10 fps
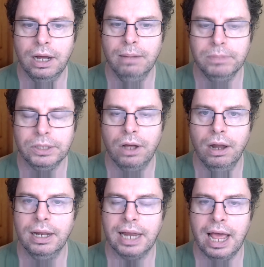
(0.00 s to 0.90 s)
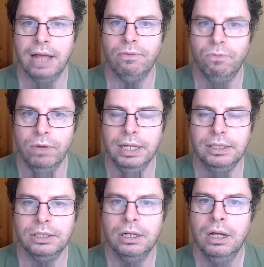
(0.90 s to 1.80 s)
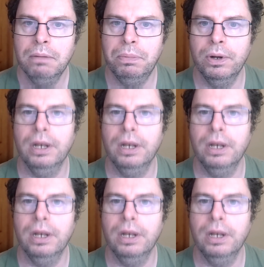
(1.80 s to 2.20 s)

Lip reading: in time, Scotland can't reach,